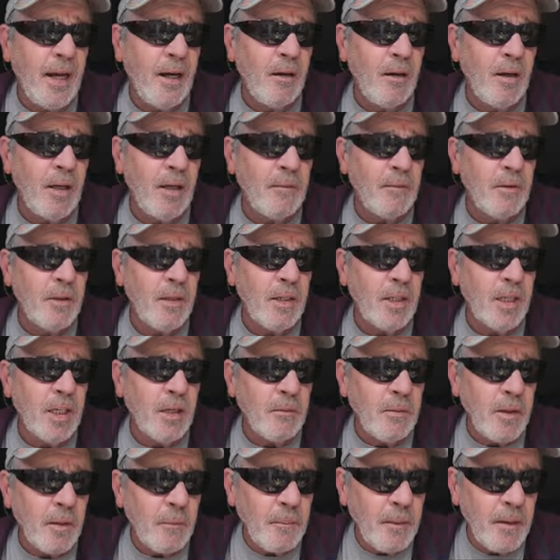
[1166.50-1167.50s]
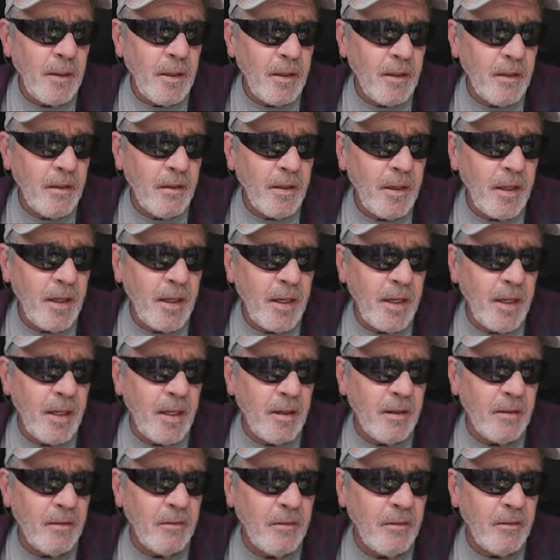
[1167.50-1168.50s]
now I'm going to come up here
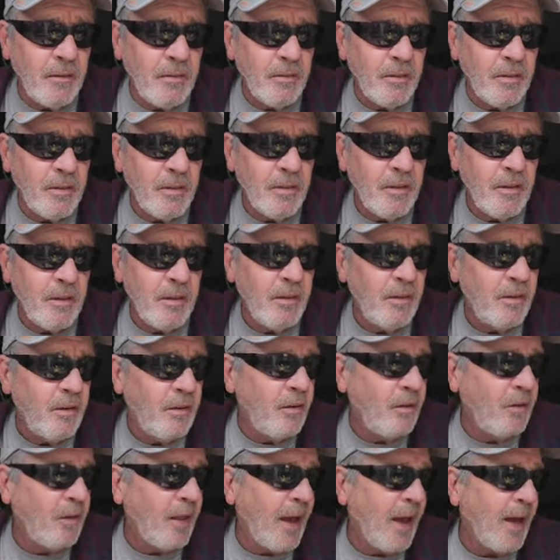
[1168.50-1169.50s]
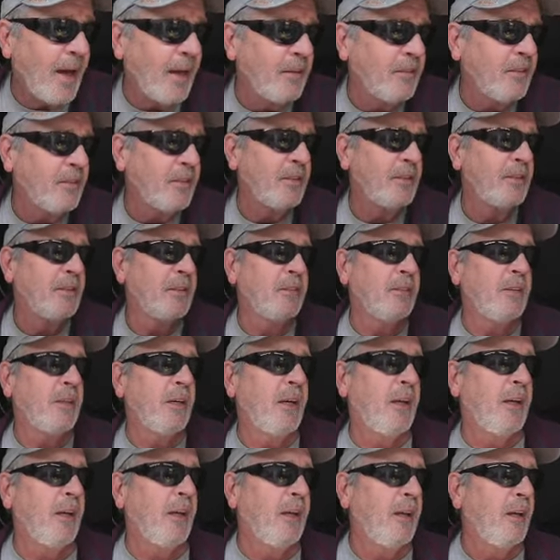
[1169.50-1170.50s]
and do that.
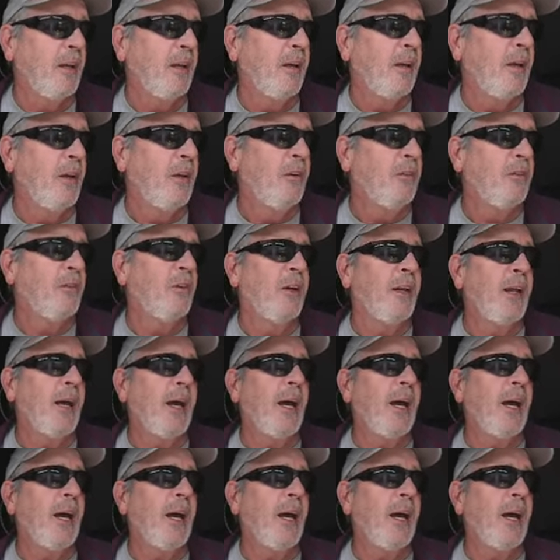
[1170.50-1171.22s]
Okay. So